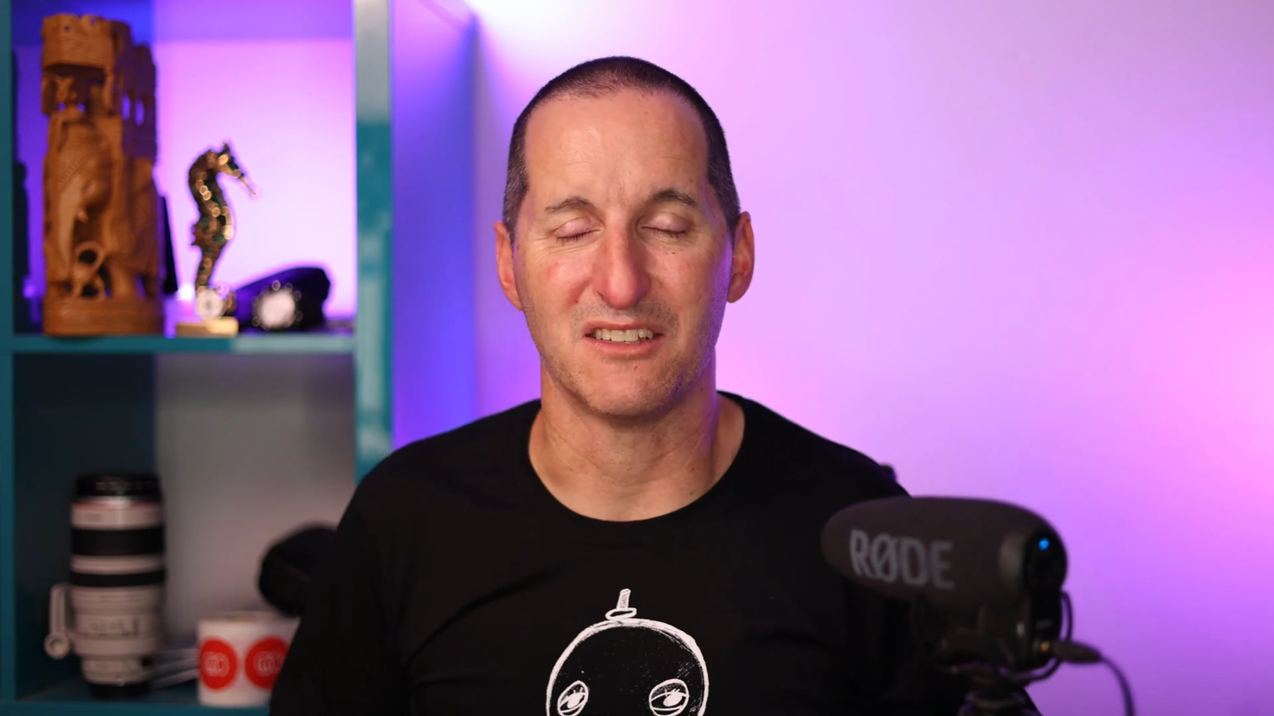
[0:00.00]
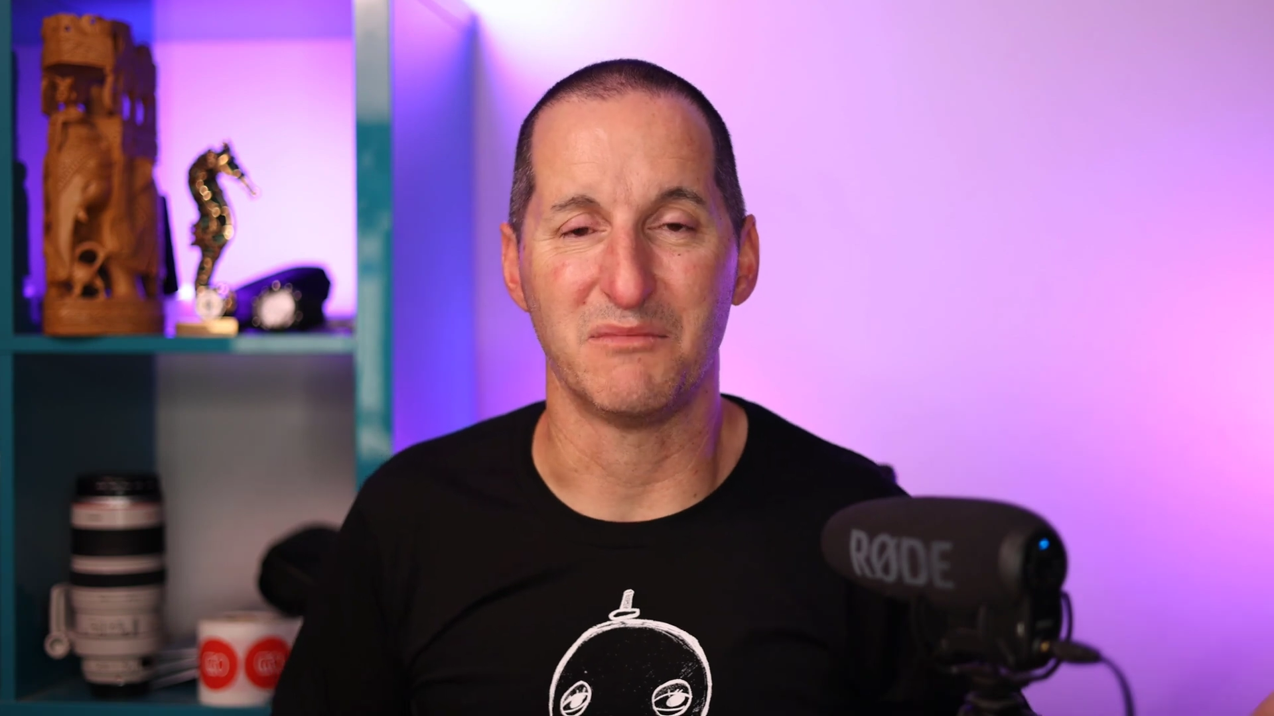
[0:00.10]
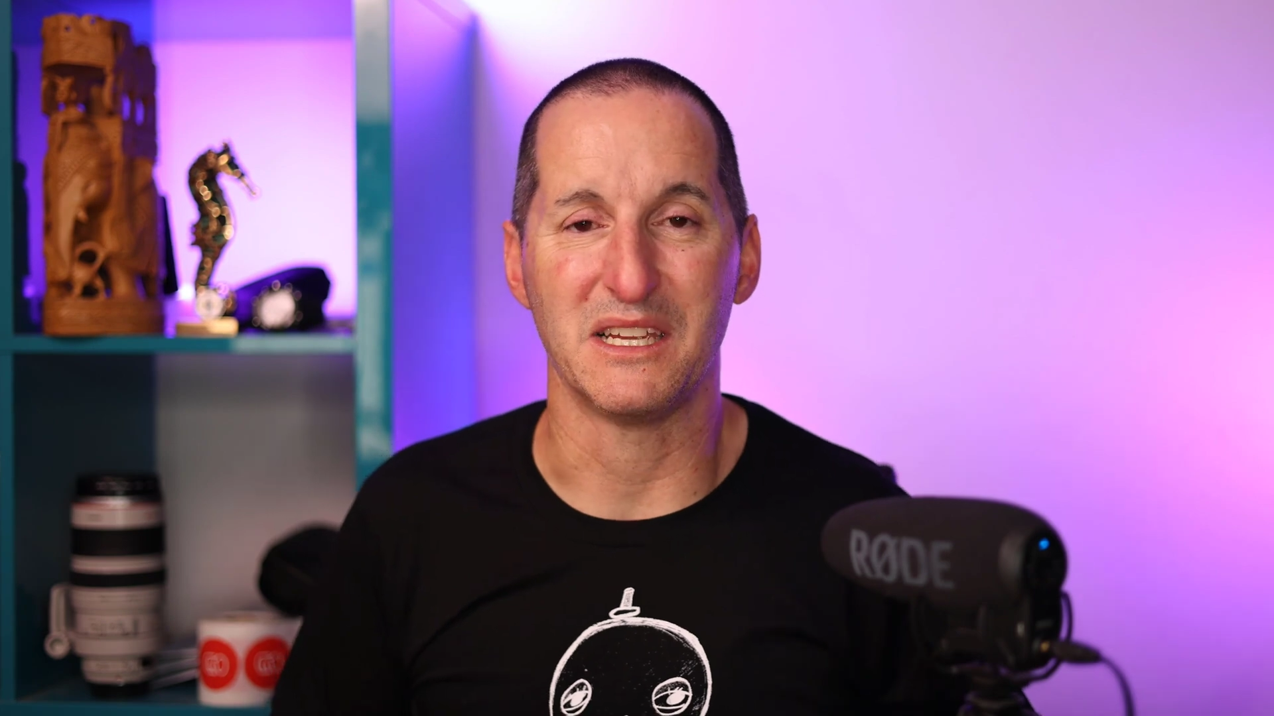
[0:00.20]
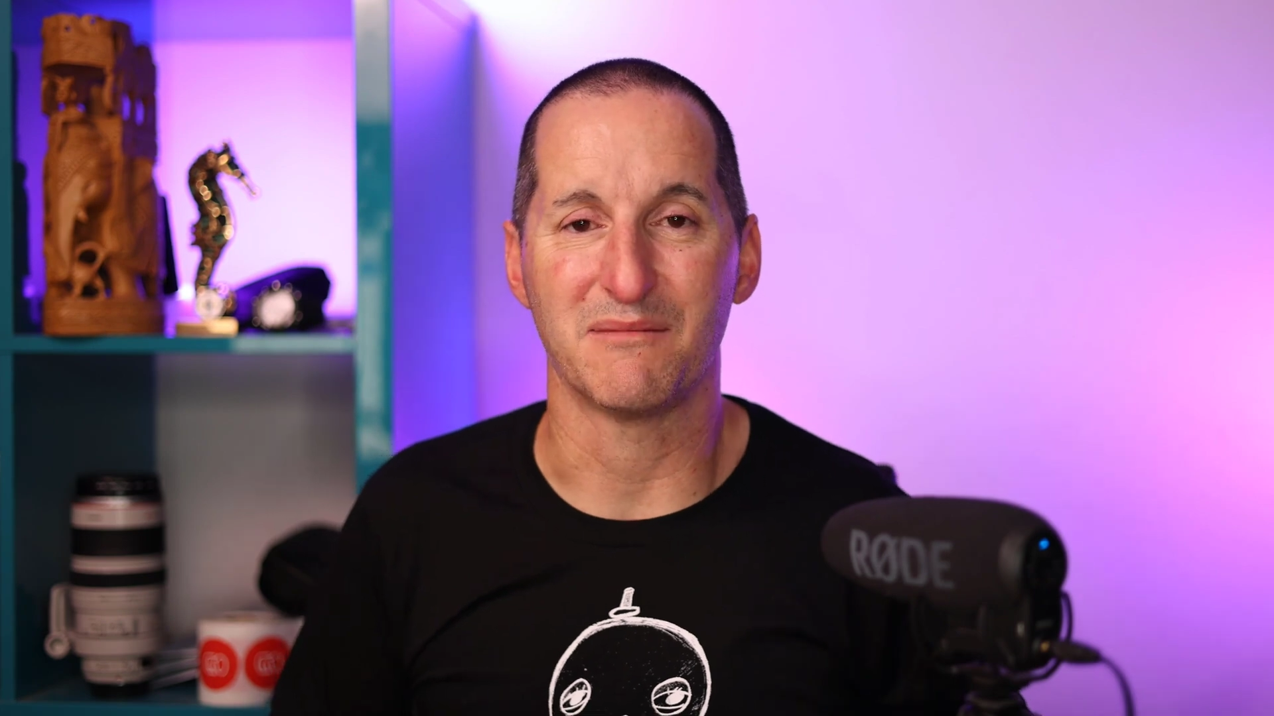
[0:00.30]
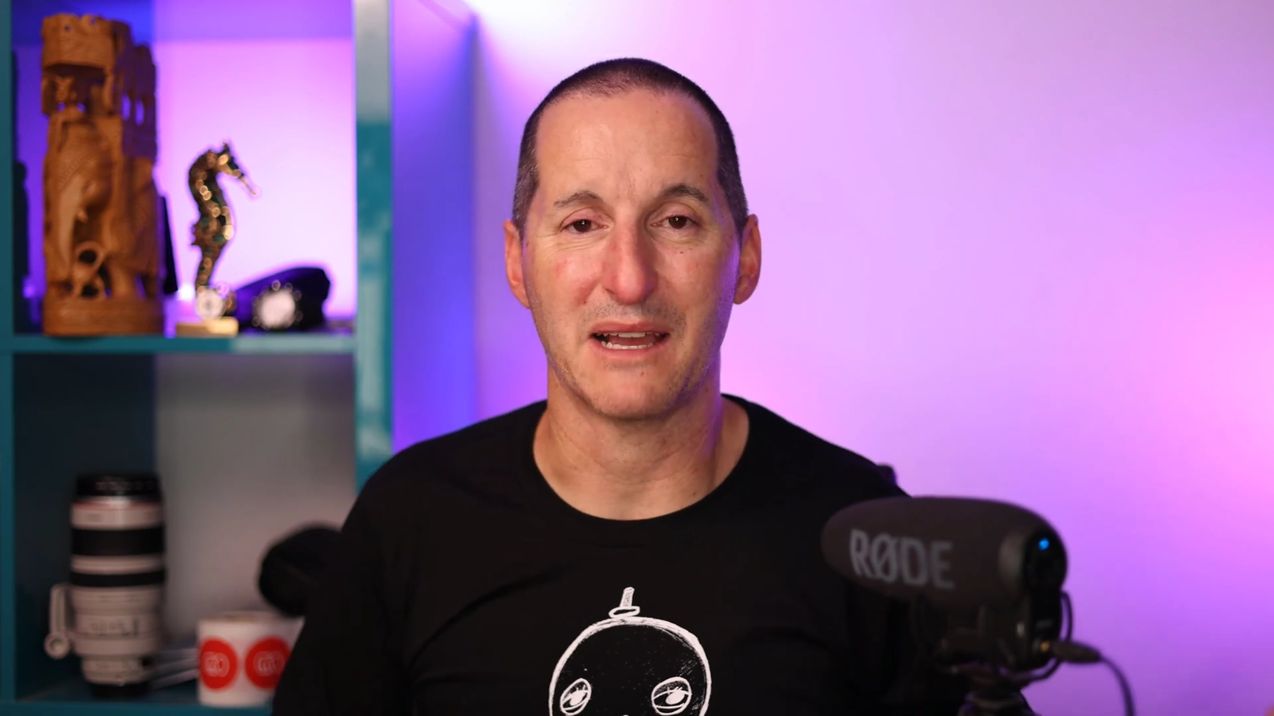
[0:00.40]
of
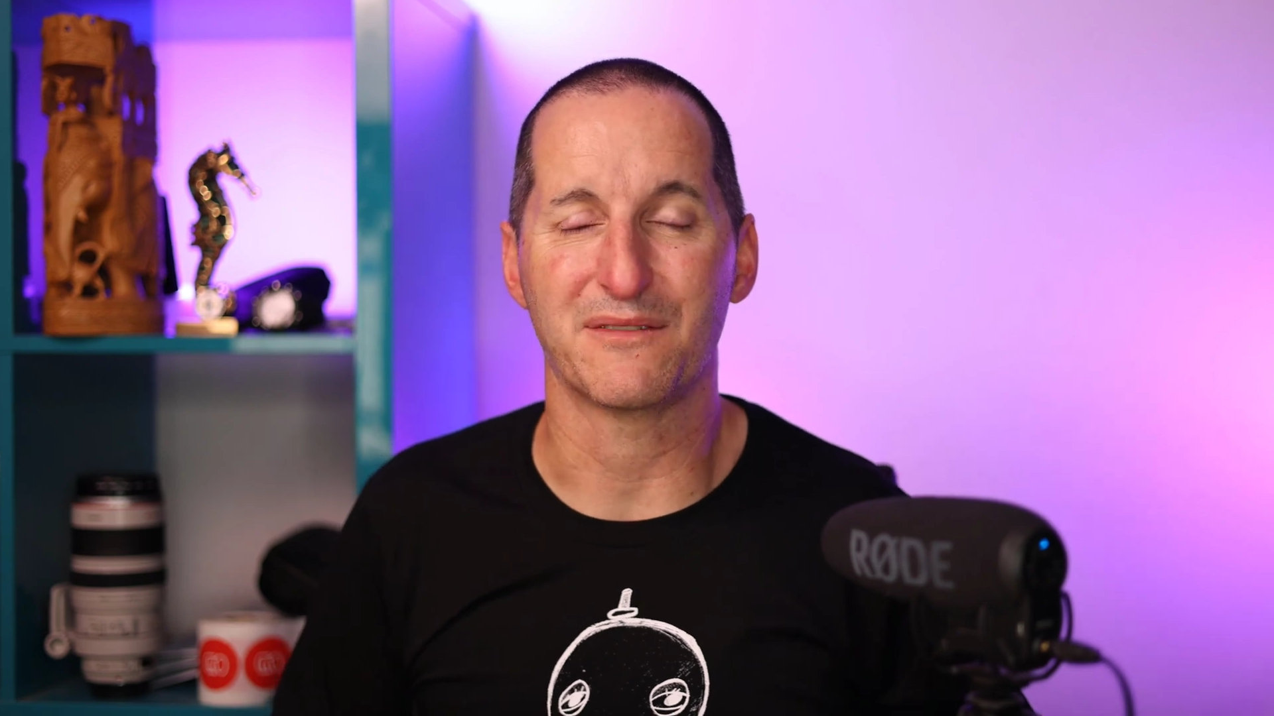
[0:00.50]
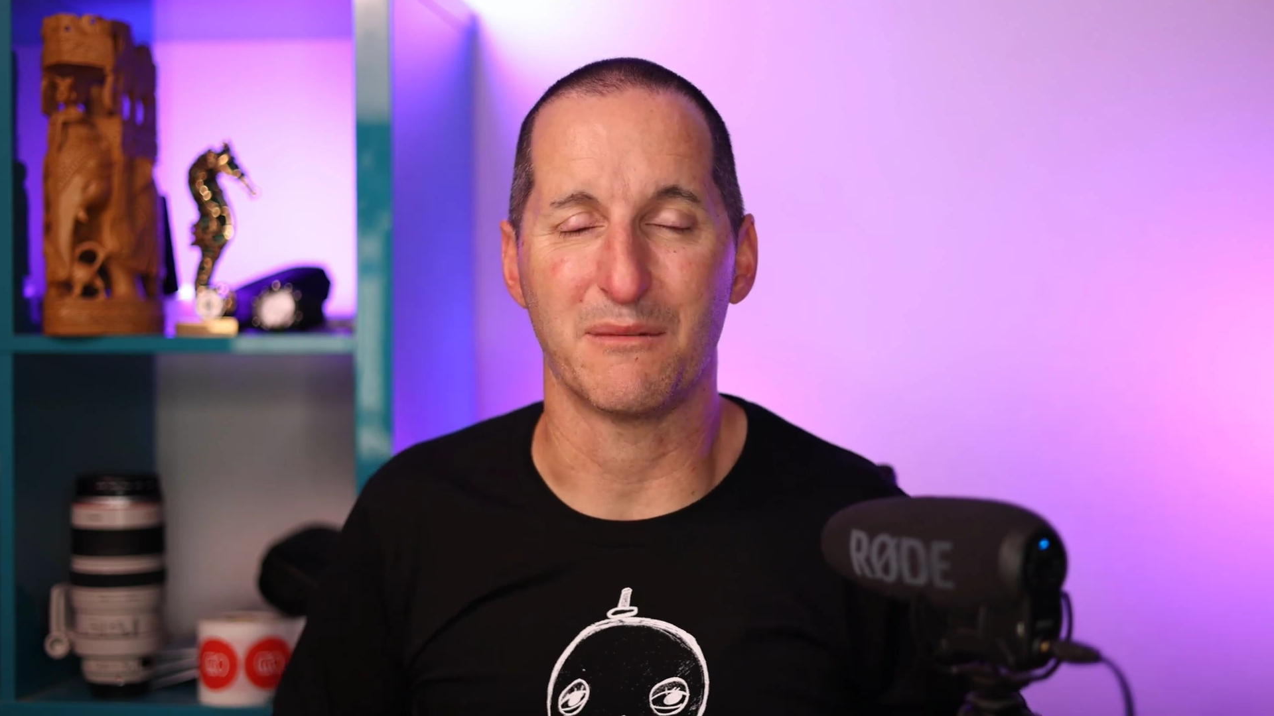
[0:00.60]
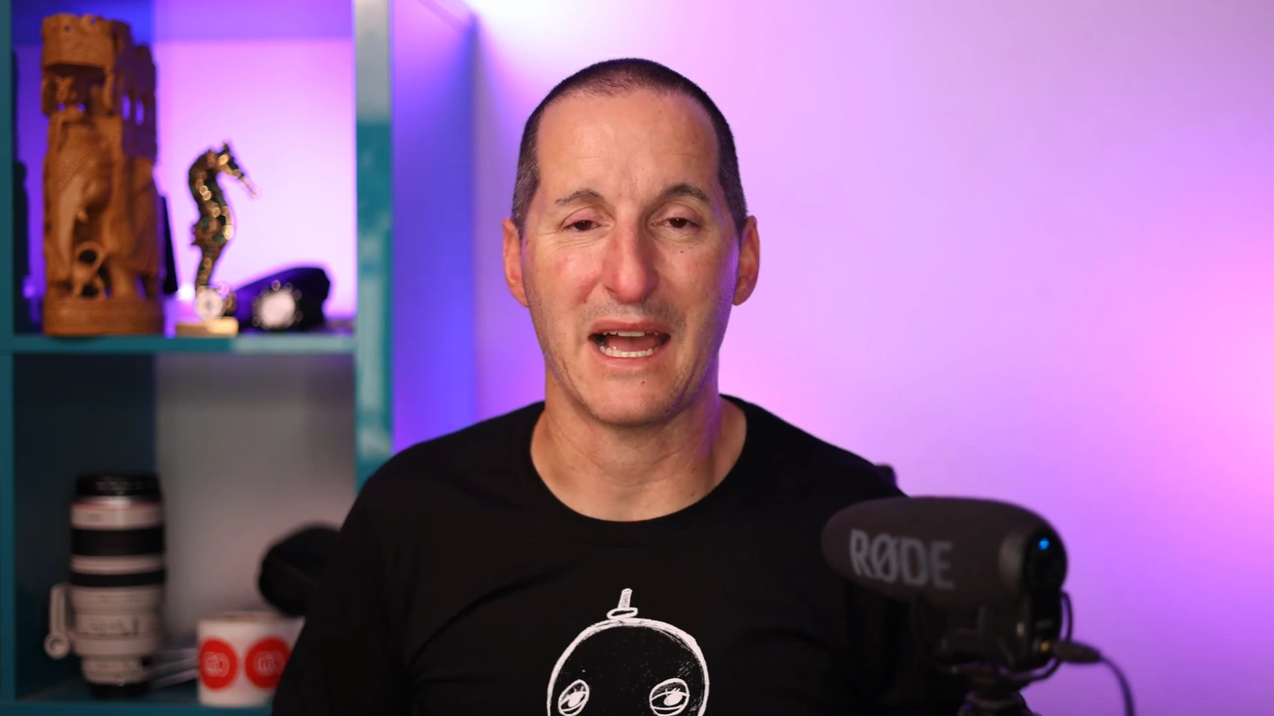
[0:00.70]
being back from